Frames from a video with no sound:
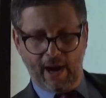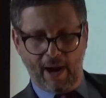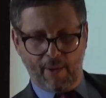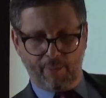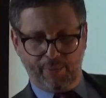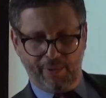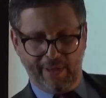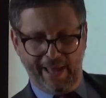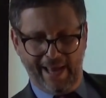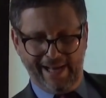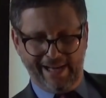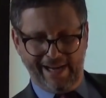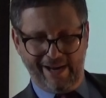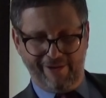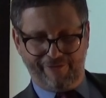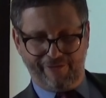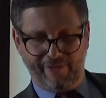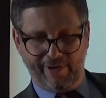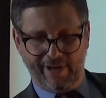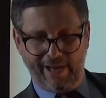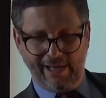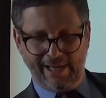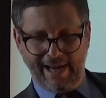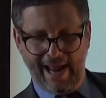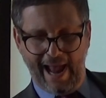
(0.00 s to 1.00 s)

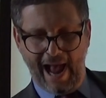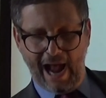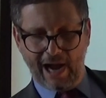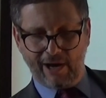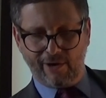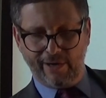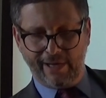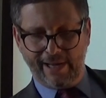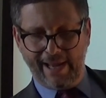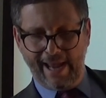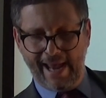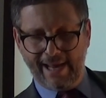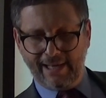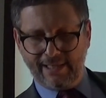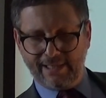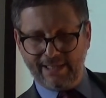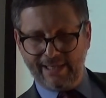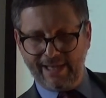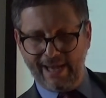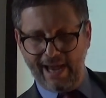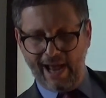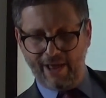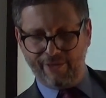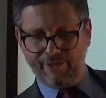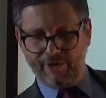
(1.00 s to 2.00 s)
Plaintiff can aggregate
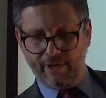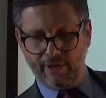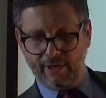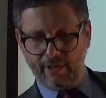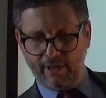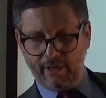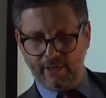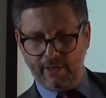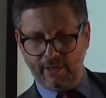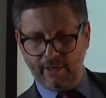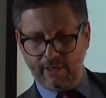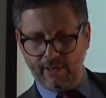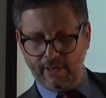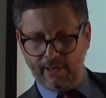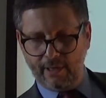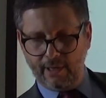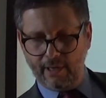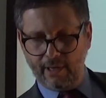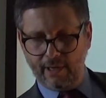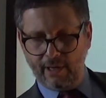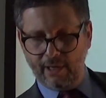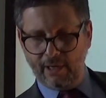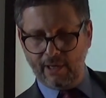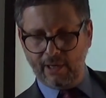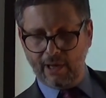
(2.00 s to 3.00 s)
together
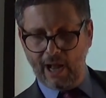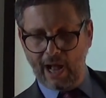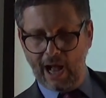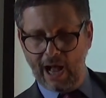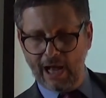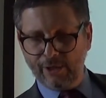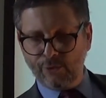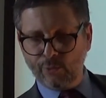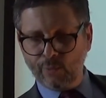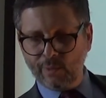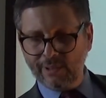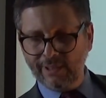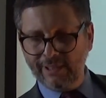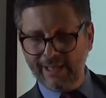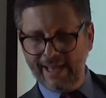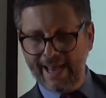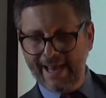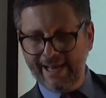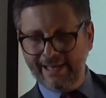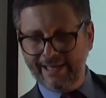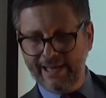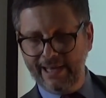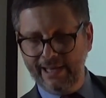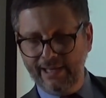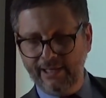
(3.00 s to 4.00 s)

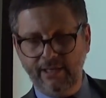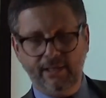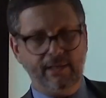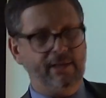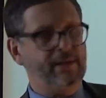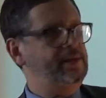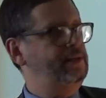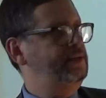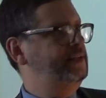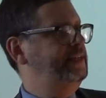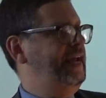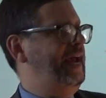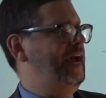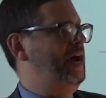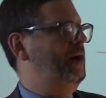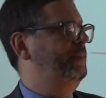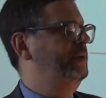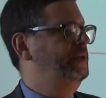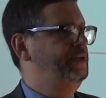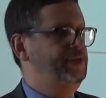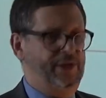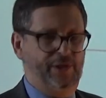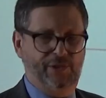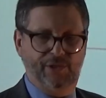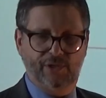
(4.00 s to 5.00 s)
unrelated
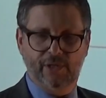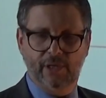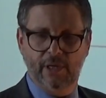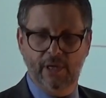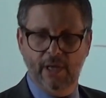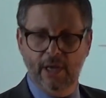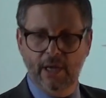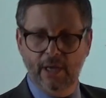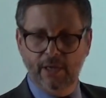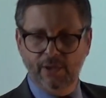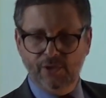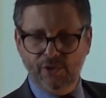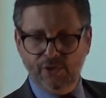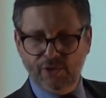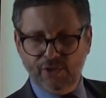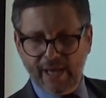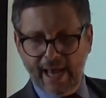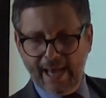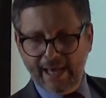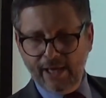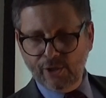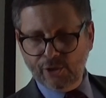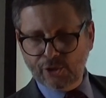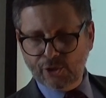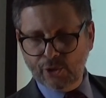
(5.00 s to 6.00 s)
damages. So
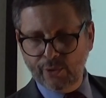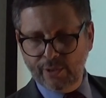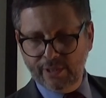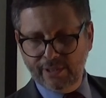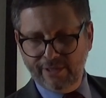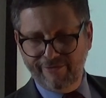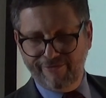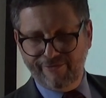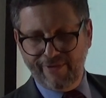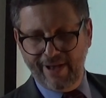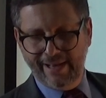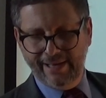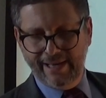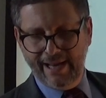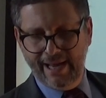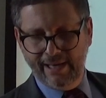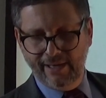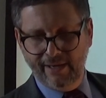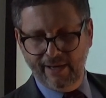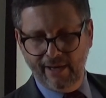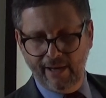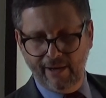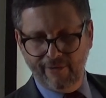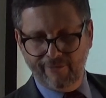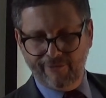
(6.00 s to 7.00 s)
say you sue the defendant
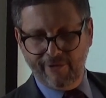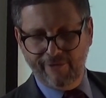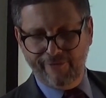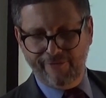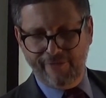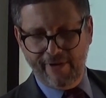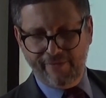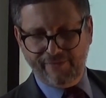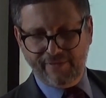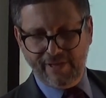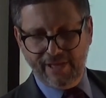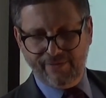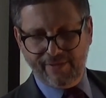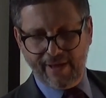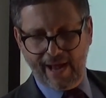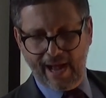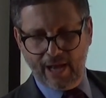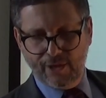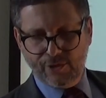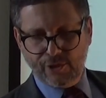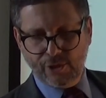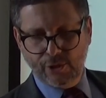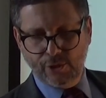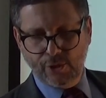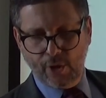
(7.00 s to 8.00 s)
for
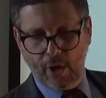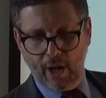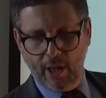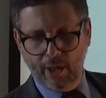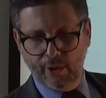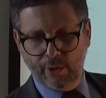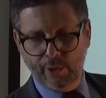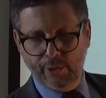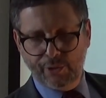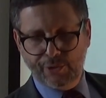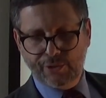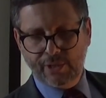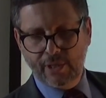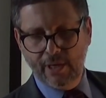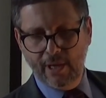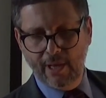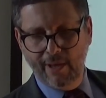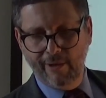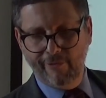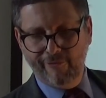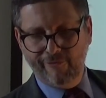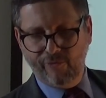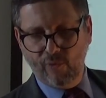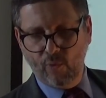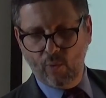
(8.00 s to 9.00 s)
$50,000
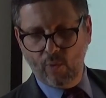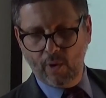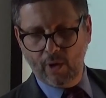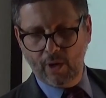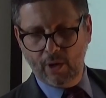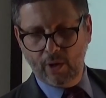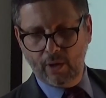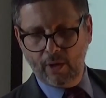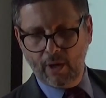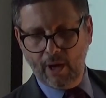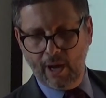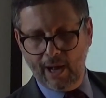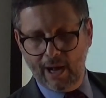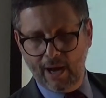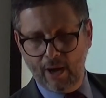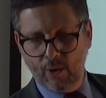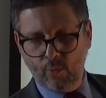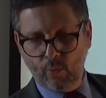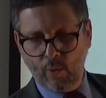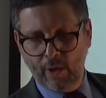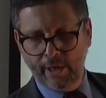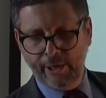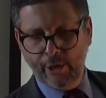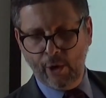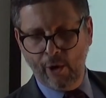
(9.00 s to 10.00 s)
for
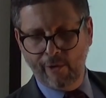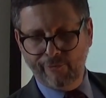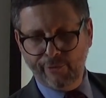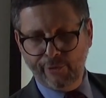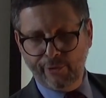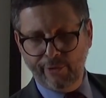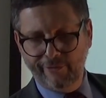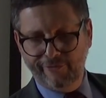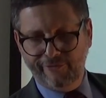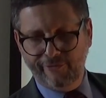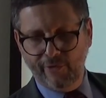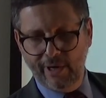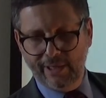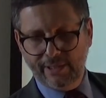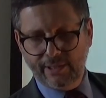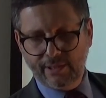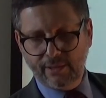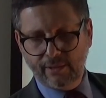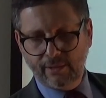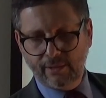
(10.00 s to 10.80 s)
running over your foot,